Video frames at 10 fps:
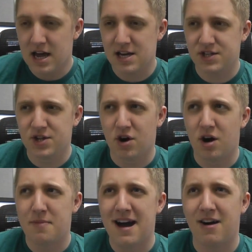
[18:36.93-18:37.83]
it's
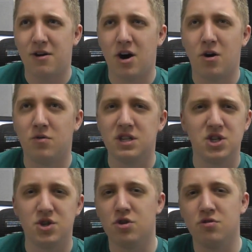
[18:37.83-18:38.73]
not about, oh,
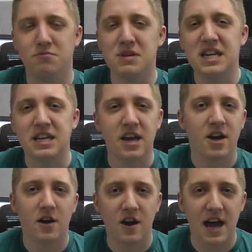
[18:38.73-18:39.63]
did you do
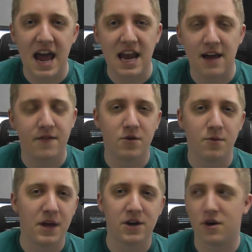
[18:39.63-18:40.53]
media at A
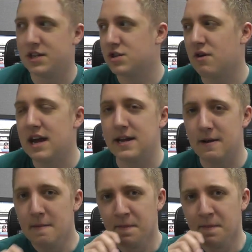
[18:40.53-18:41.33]
level and got this grade?